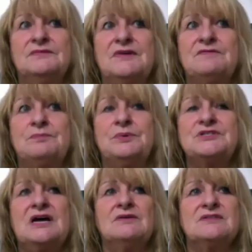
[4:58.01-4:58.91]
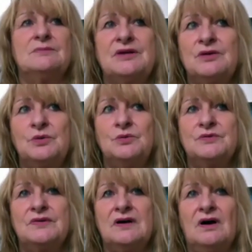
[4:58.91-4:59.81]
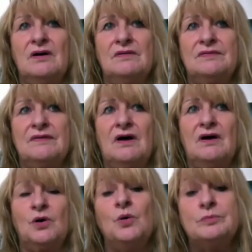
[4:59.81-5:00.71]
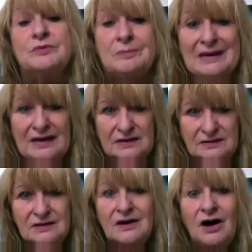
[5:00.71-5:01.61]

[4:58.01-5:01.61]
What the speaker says: They've put out something called our corporate plan.